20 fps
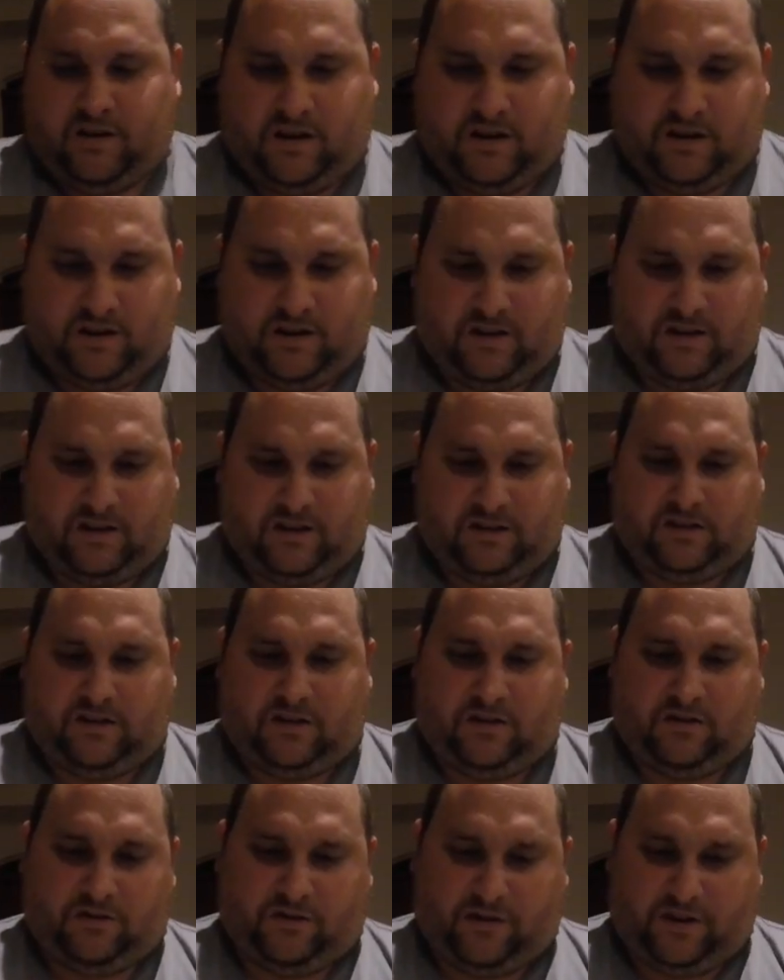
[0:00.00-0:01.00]
And then this
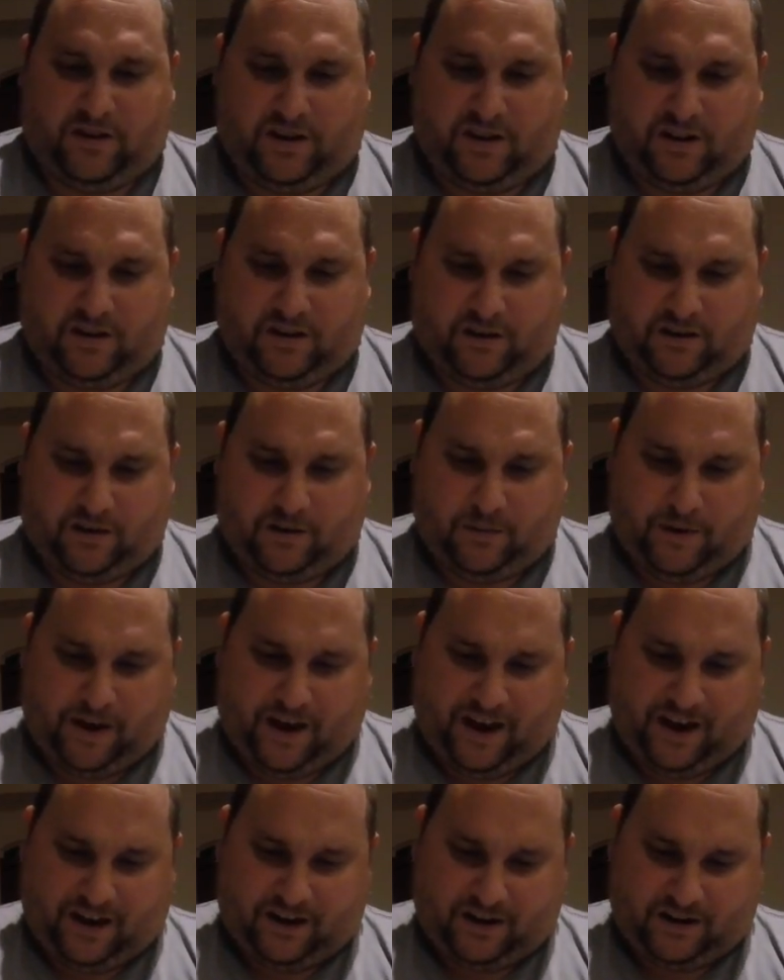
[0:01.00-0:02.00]
goes right here on the
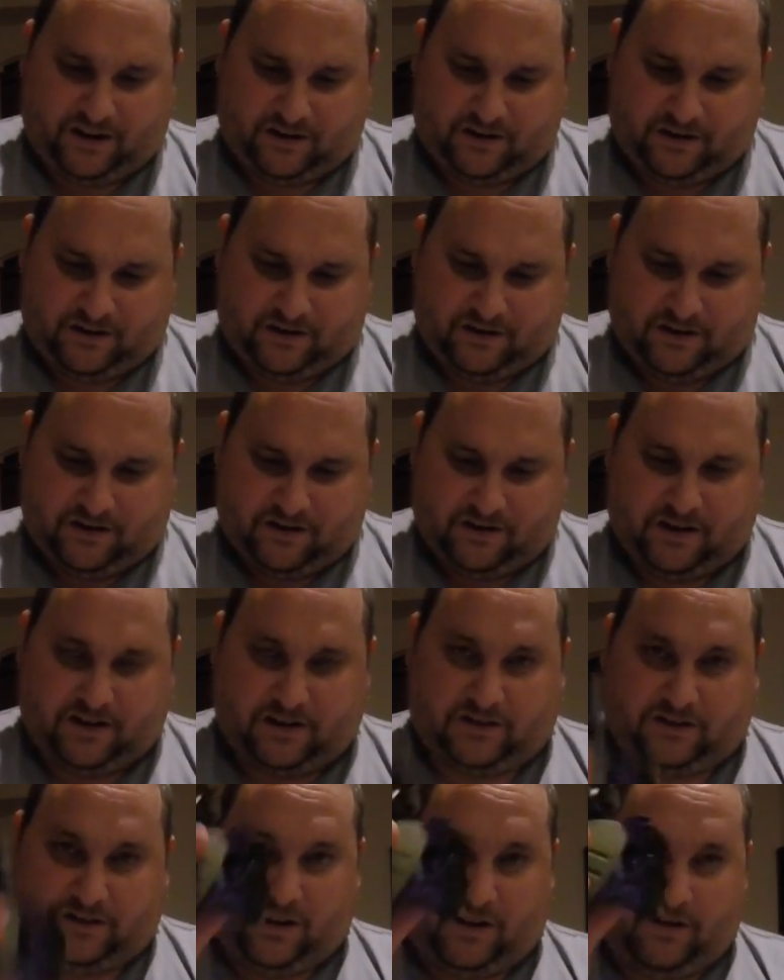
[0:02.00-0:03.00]
back,
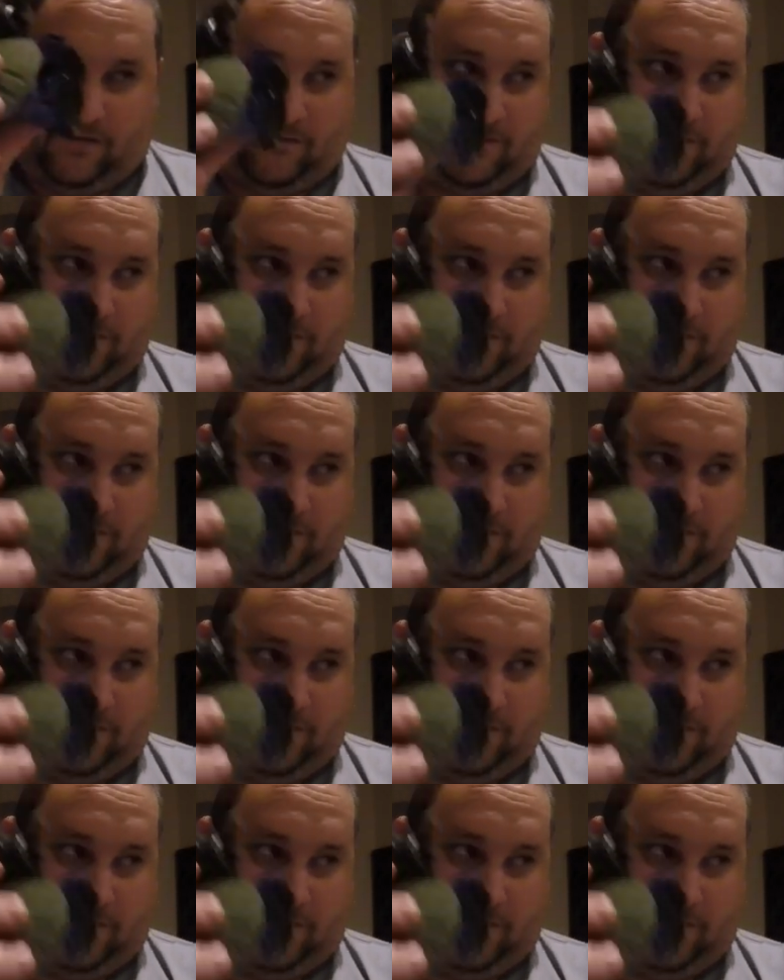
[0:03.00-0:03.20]
like so,